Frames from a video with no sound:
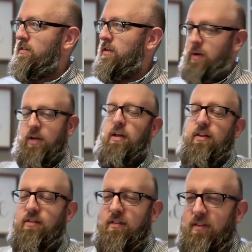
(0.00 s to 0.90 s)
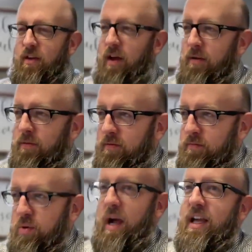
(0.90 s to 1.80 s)
Oh, wait, no, that's uh, uh
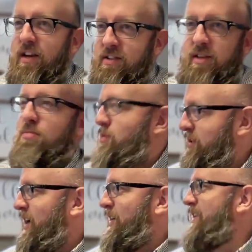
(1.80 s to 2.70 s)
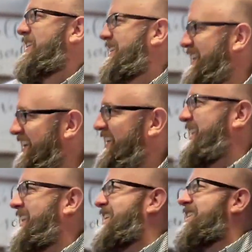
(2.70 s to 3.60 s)
Brian is in Punta
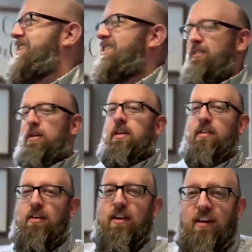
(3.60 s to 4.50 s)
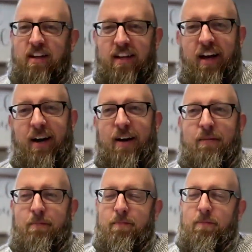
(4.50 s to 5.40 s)
Cana. We're not there.
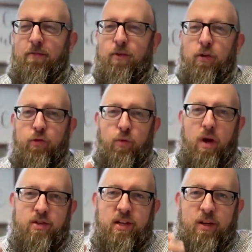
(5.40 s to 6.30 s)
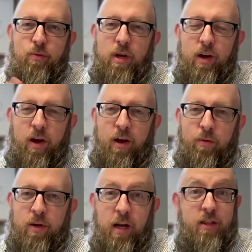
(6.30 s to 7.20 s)
Um, for those of you watching, we, uh,
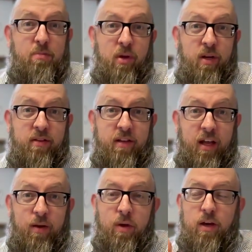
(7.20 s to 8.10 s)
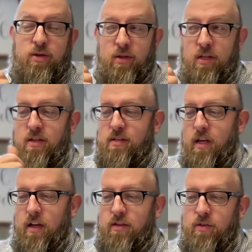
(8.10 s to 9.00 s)
we're not at the building today. We actually
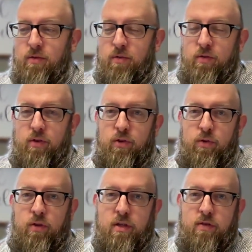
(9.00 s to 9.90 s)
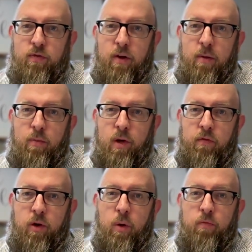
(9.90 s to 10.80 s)
decided to, to do this from one
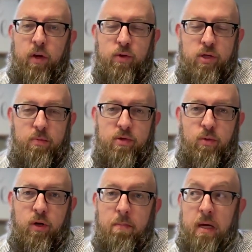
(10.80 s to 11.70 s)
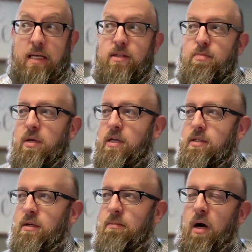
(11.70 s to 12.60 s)
of our home fellowships. So we're at Mike's
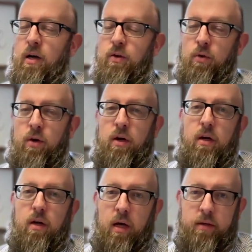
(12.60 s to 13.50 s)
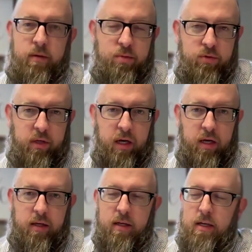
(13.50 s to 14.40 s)
place in Mogador, not in Punta Cana.